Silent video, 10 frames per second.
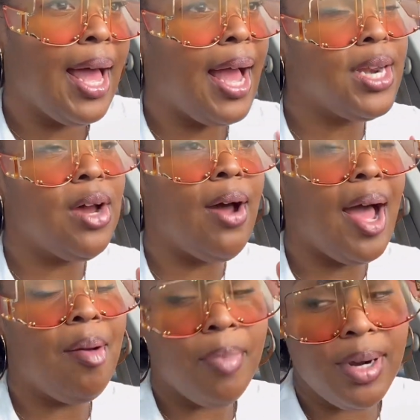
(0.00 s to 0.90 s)
i know
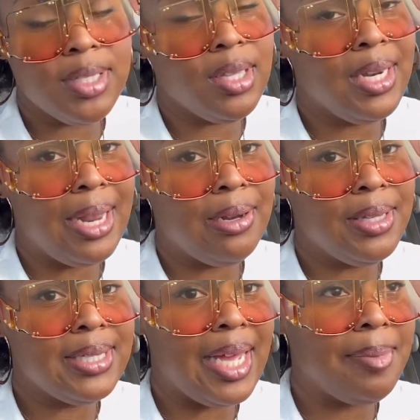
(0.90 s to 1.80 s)
i'm personally not on
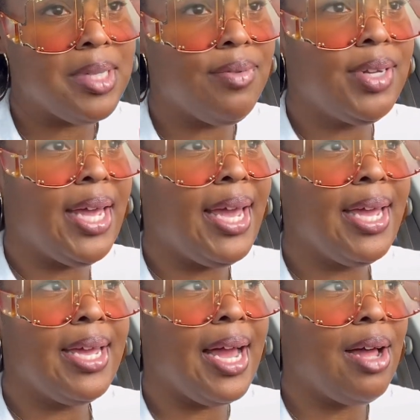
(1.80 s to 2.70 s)
these apps every
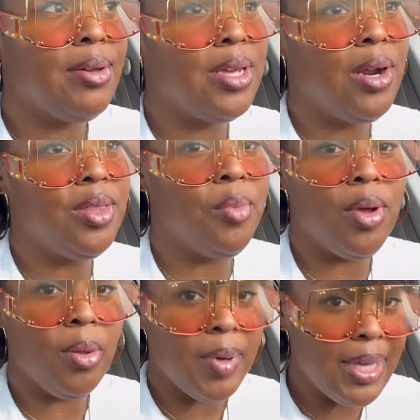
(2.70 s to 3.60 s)
day i'll get on them
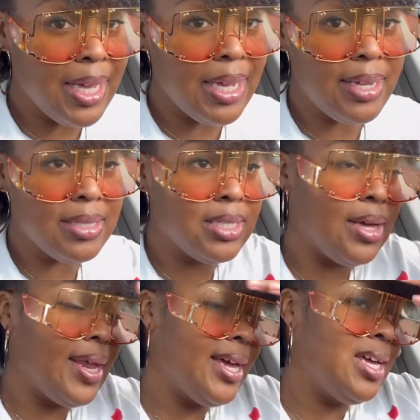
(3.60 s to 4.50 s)
on the weekends so
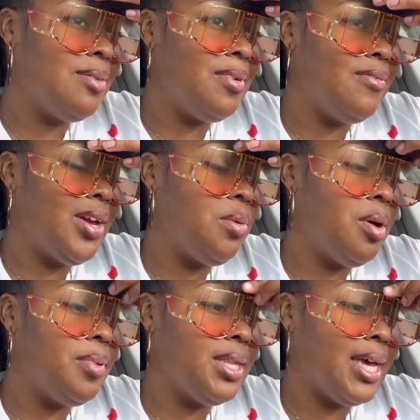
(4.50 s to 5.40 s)
that could have very
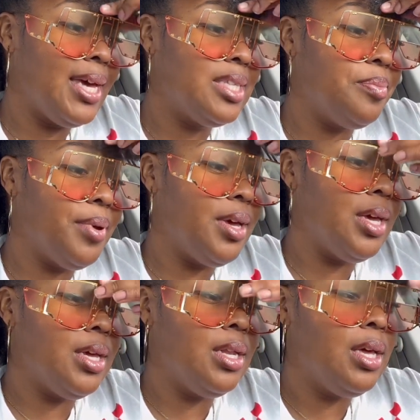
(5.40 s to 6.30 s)
well been the case but